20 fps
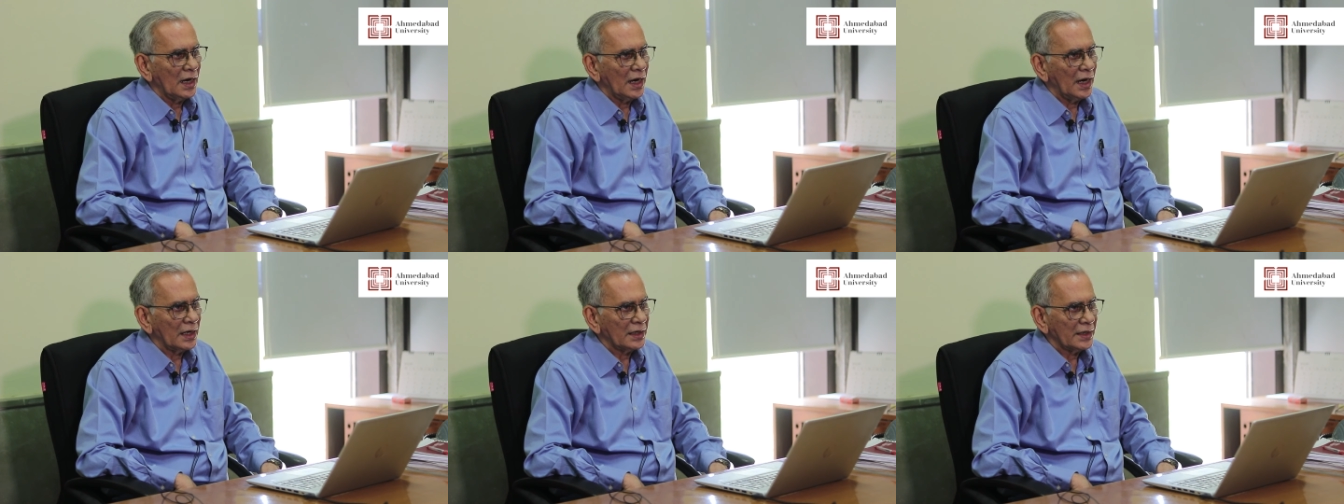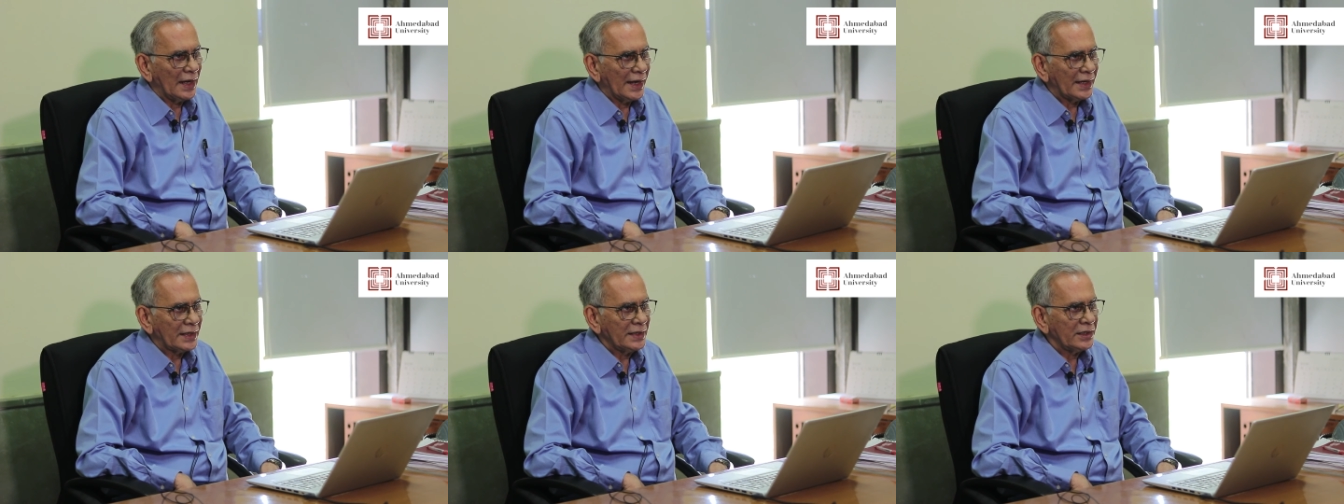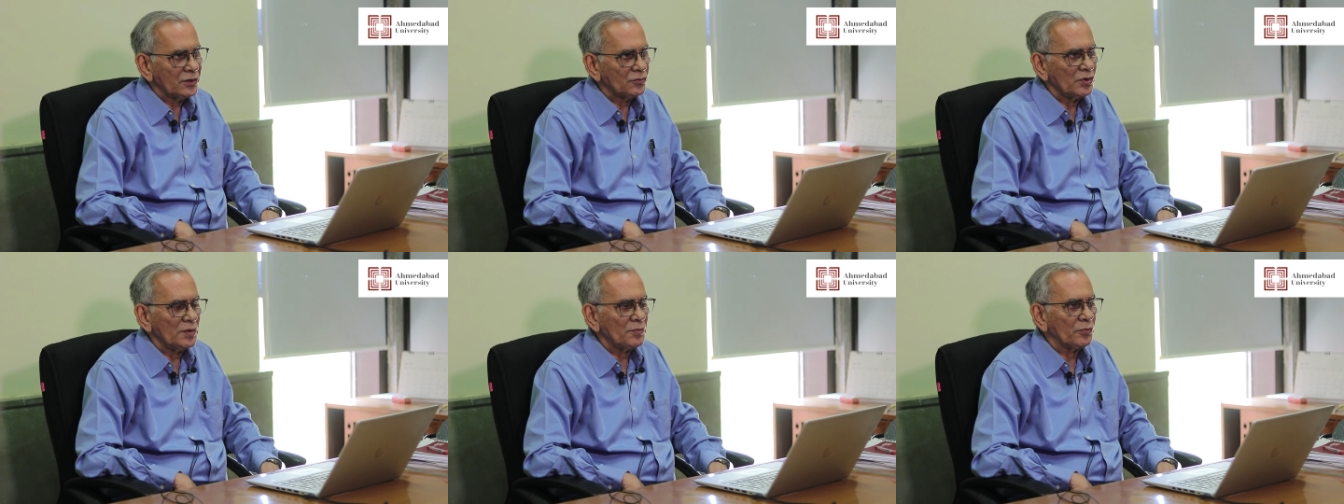are
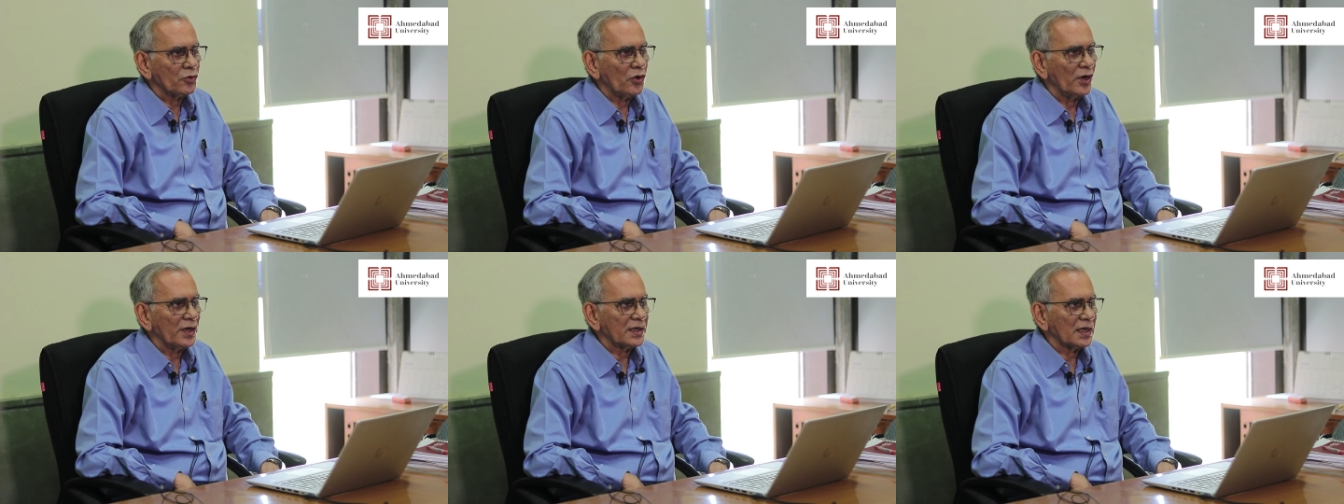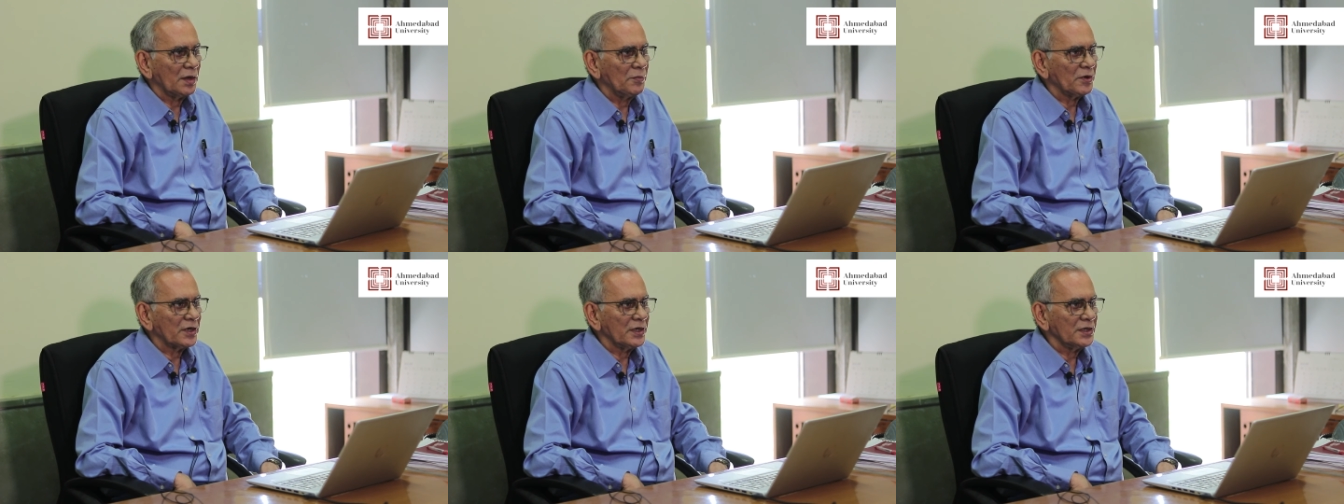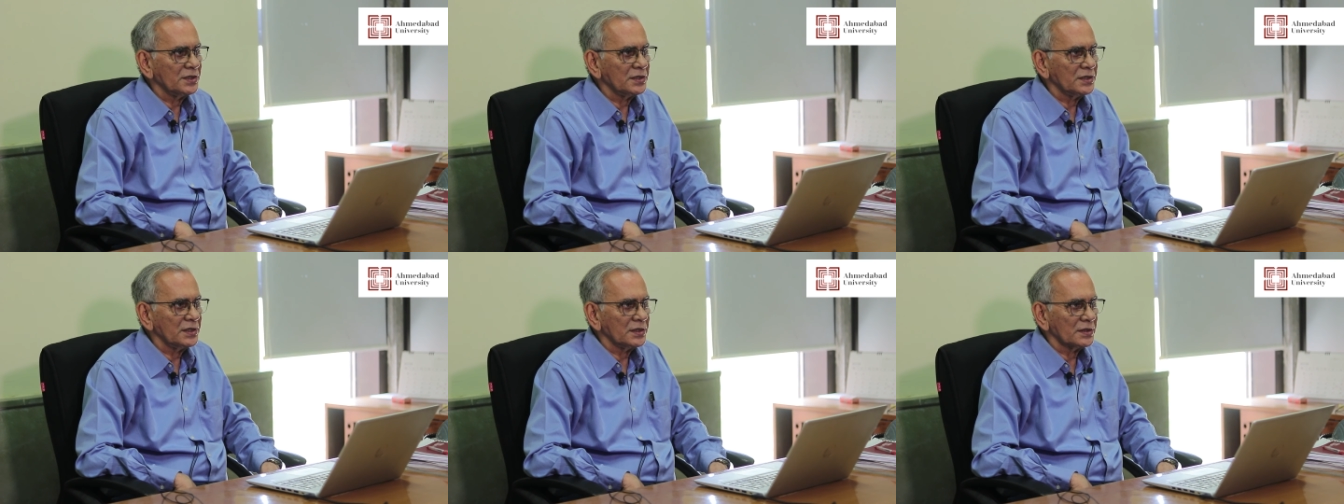likely to employ chemical
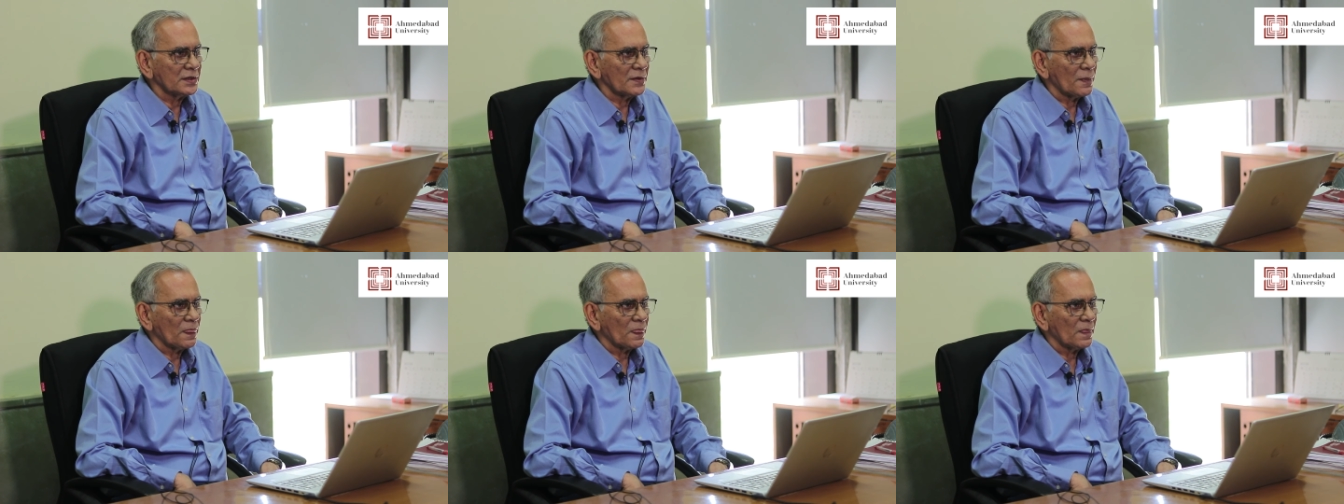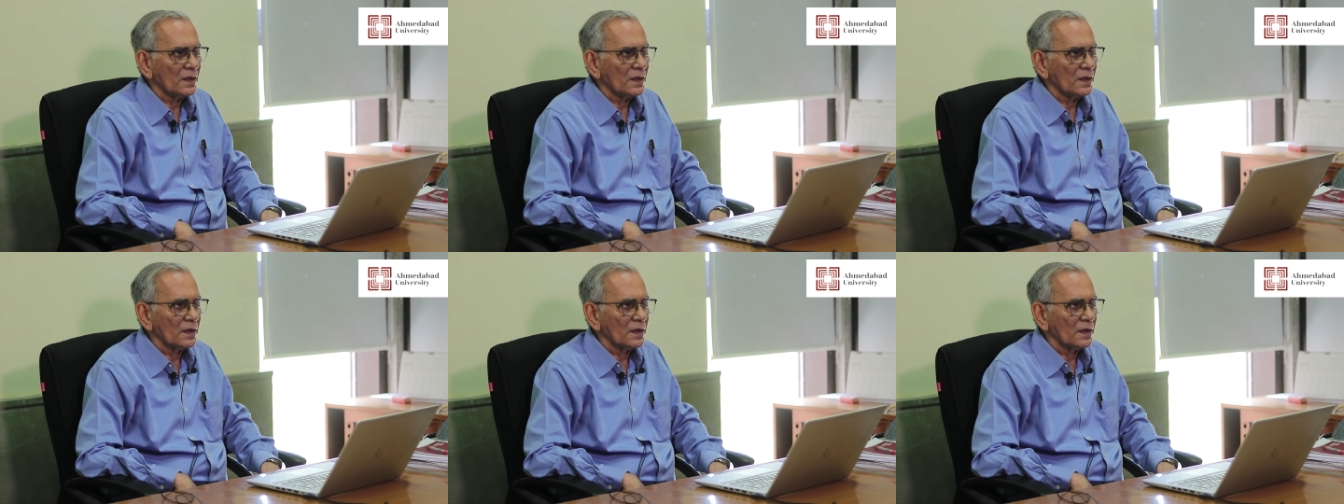engineers.